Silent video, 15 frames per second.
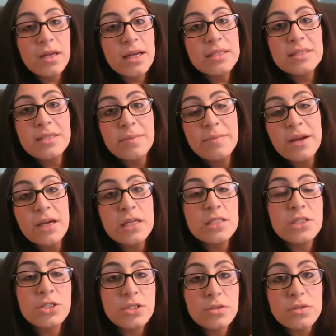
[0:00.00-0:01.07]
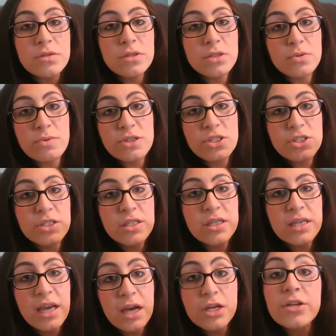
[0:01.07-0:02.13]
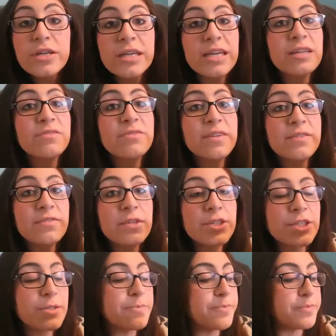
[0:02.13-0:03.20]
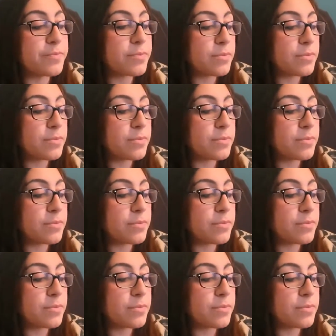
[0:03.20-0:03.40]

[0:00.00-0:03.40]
and some parents choose to switch to the Hungry Infant version.